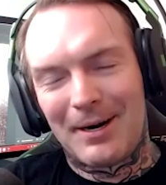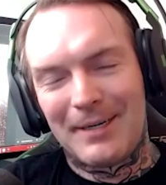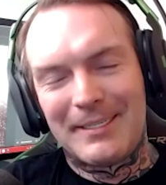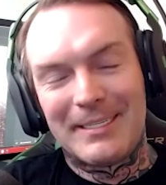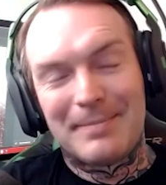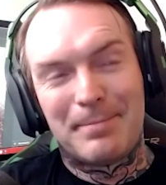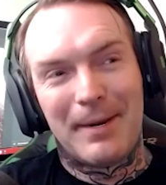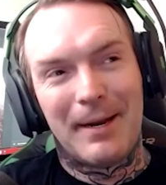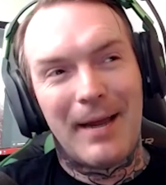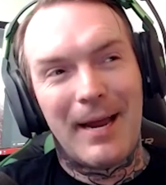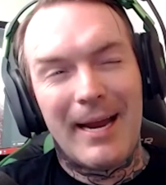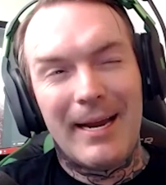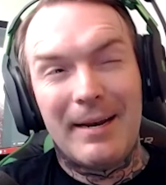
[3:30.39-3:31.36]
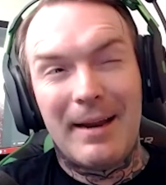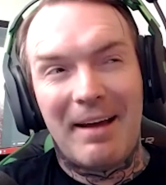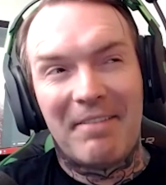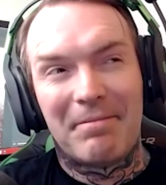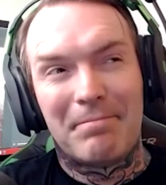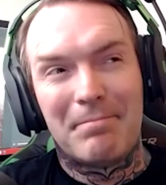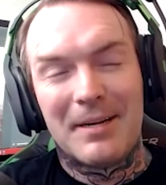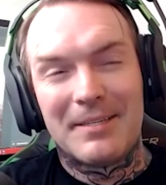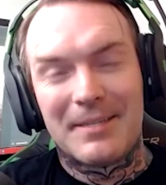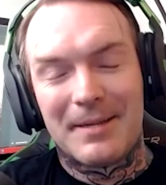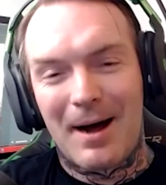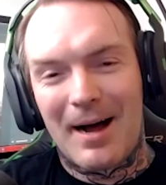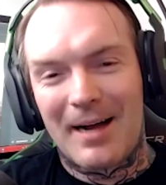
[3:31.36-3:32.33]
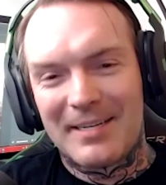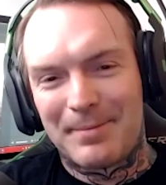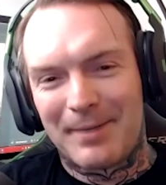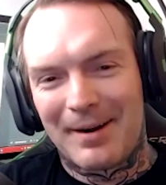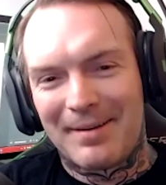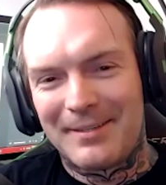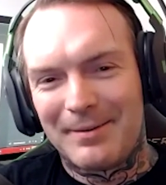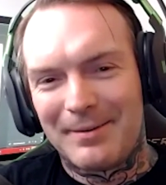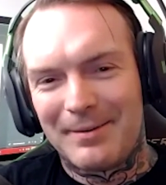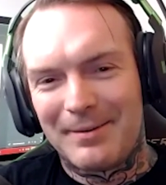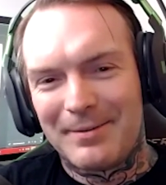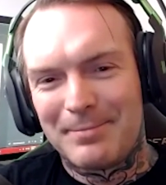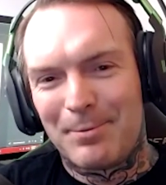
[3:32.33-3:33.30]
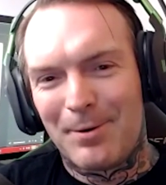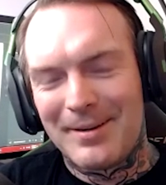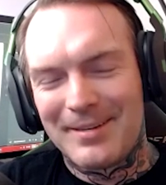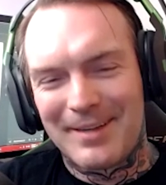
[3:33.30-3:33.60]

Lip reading: and she spent 8.5 months in the hospital while she was born.